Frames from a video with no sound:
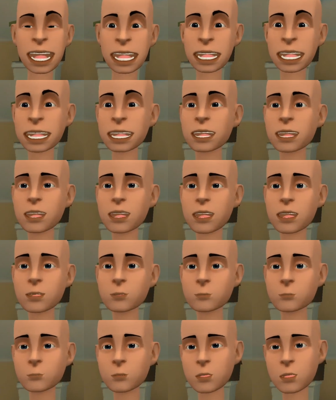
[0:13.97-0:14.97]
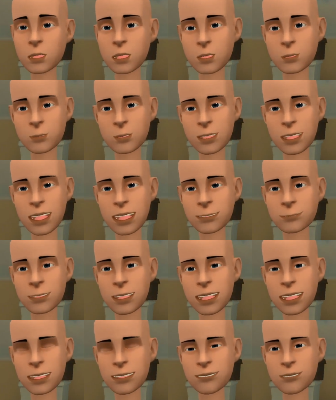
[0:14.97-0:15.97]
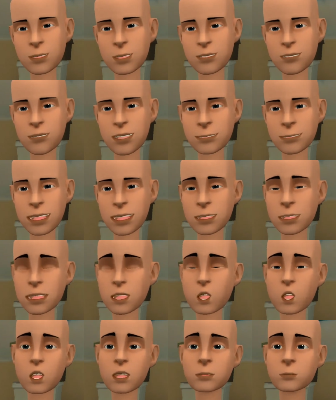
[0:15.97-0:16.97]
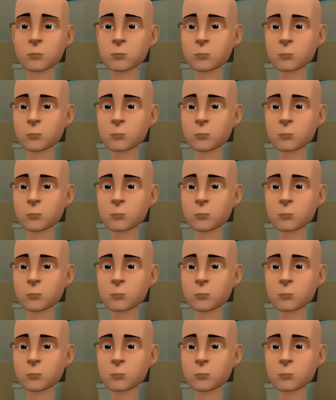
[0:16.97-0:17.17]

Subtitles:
Wait, I can steal a PS5 from the store.